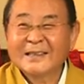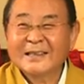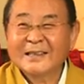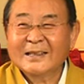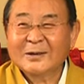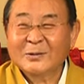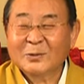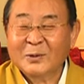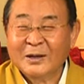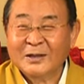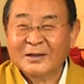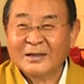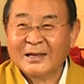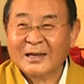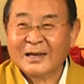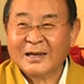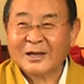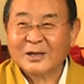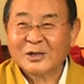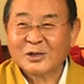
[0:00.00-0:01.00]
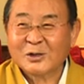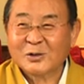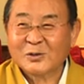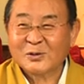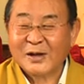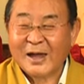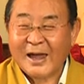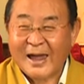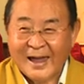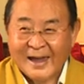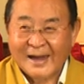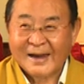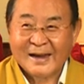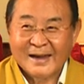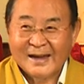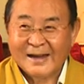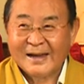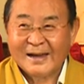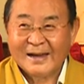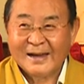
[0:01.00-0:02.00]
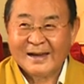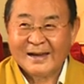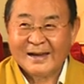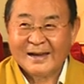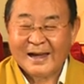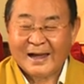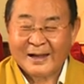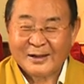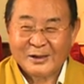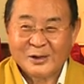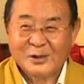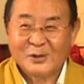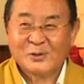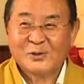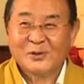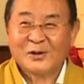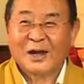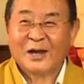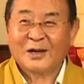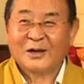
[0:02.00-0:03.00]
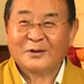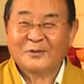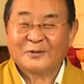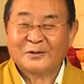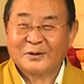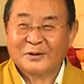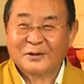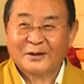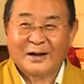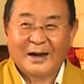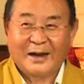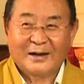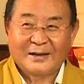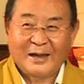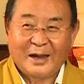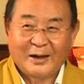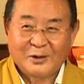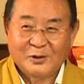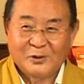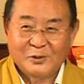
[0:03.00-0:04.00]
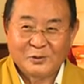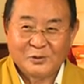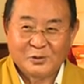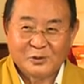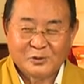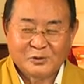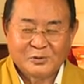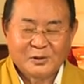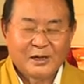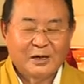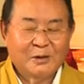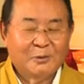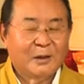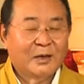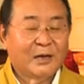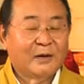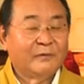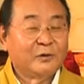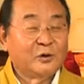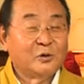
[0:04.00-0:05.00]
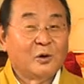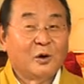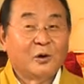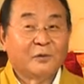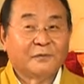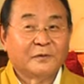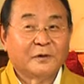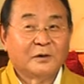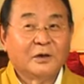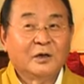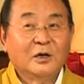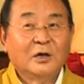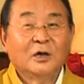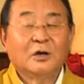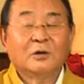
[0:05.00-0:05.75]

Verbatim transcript: The one thing is through anger and through kind of regret that, you know, you should really, whatever you offer,